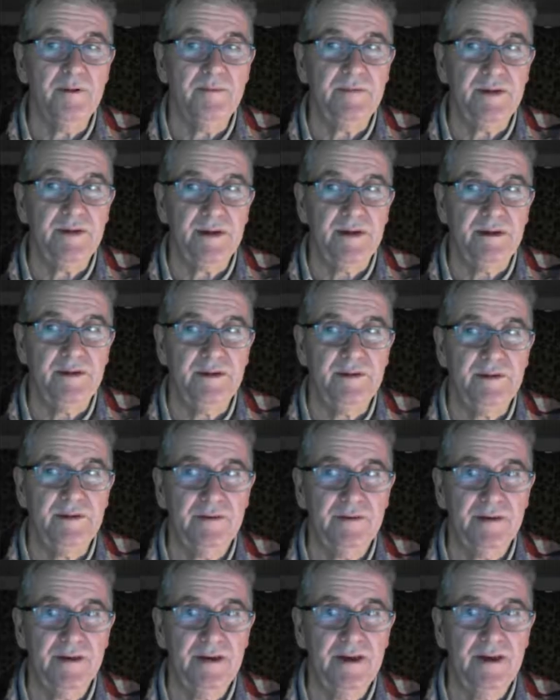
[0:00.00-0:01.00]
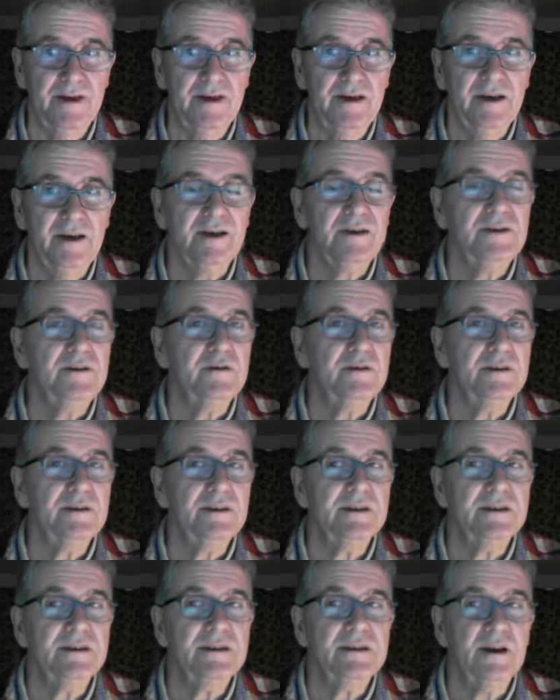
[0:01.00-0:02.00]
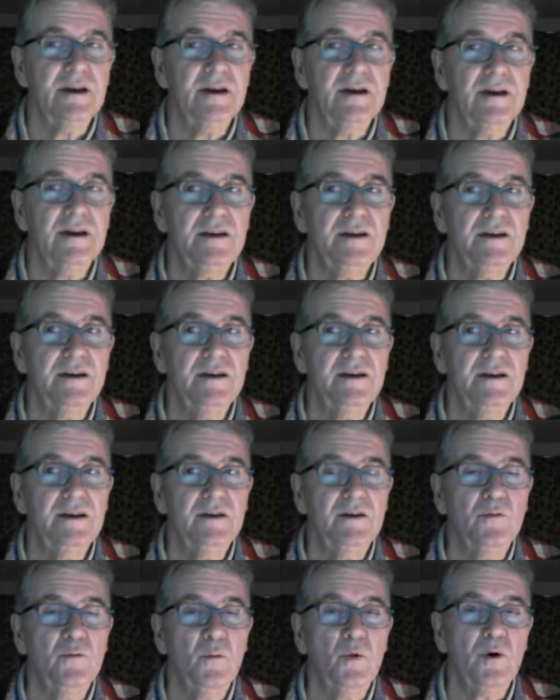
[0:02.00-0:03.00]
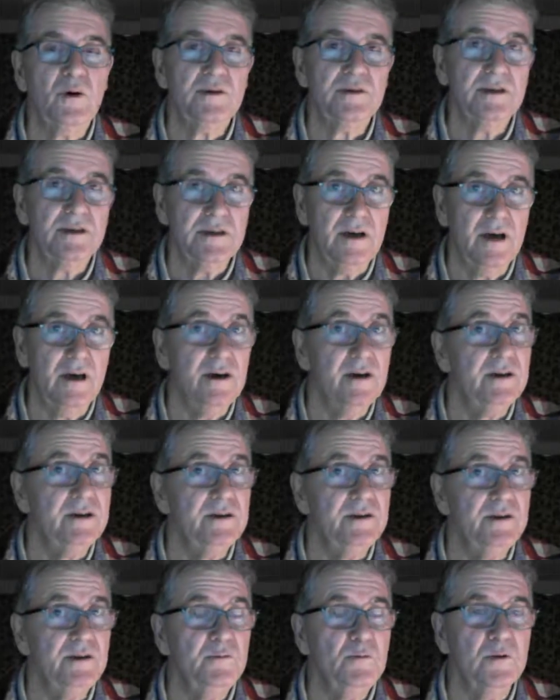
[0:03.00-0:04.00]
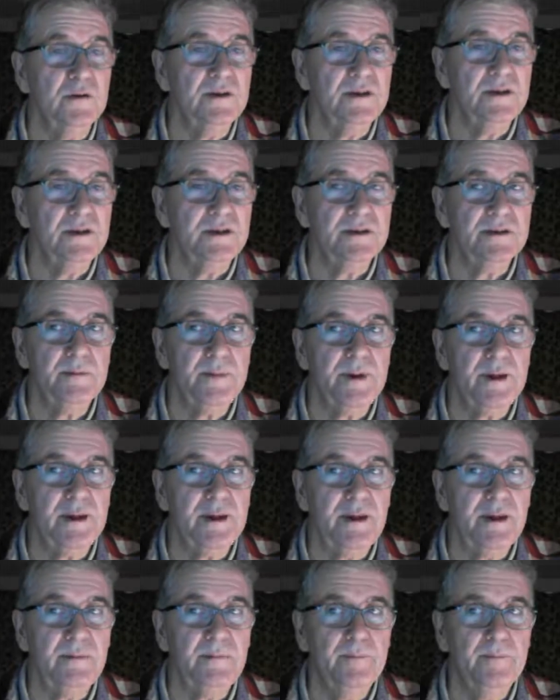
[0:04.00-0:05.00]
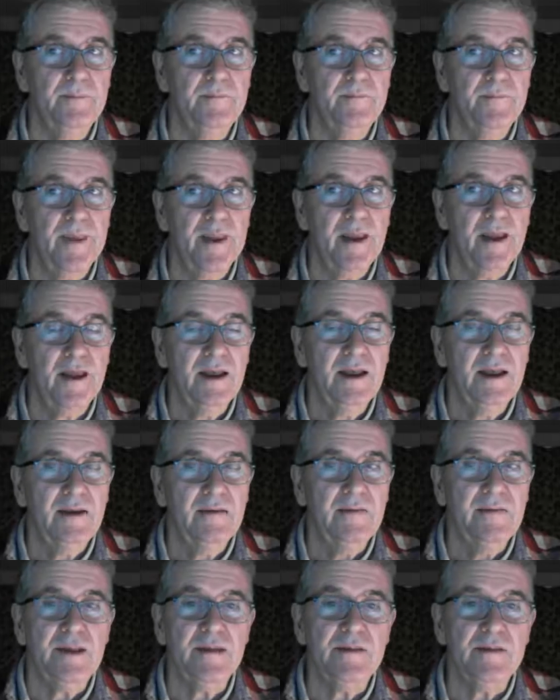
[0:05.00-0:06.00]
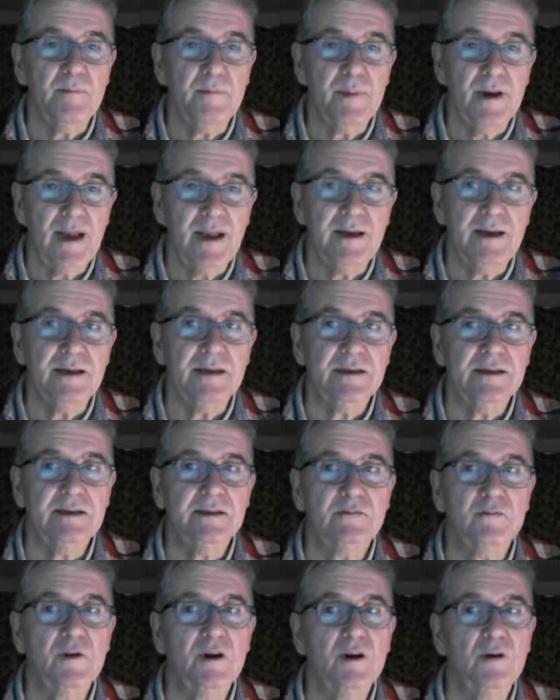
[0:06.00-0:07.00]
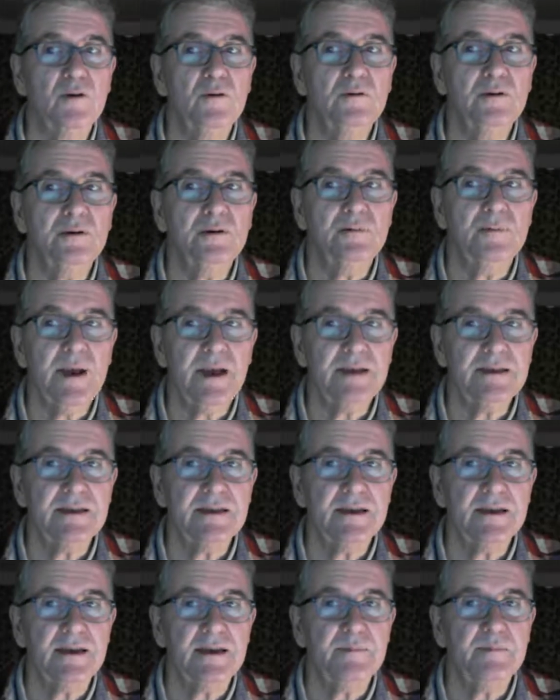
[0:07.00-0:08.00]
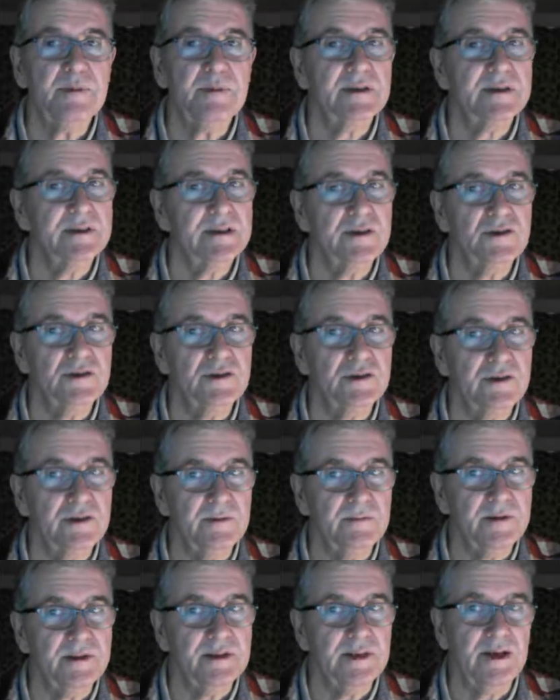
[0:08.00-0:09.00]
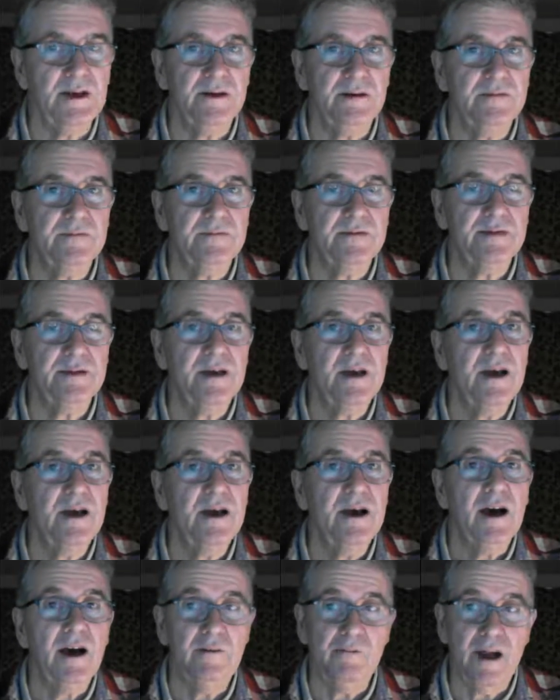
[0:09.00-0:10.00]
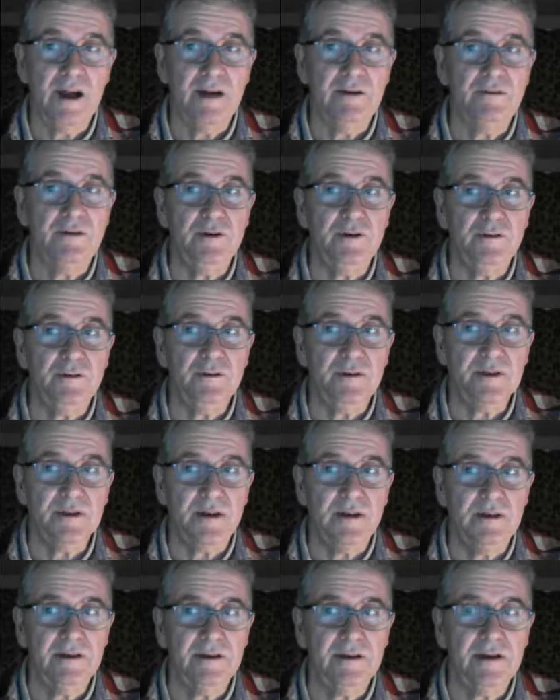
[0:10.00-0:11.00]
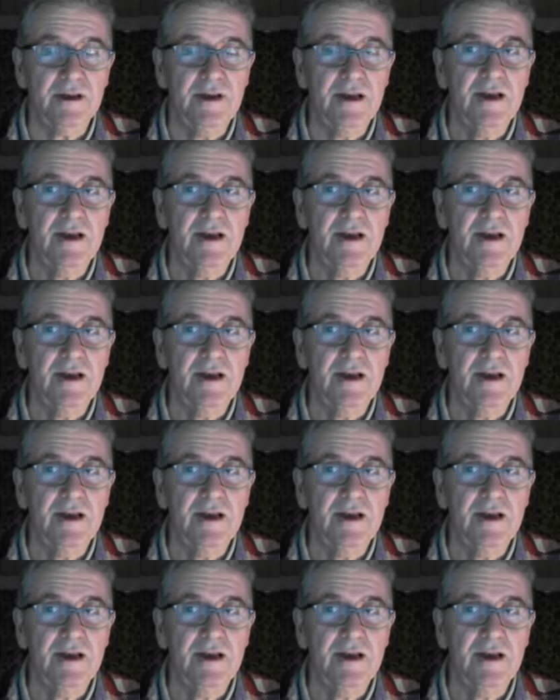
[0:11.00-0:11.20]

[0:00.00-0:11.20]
of the Earth, and you can decide what size you want it to be. Then the planets will automatically position themselves around your Sun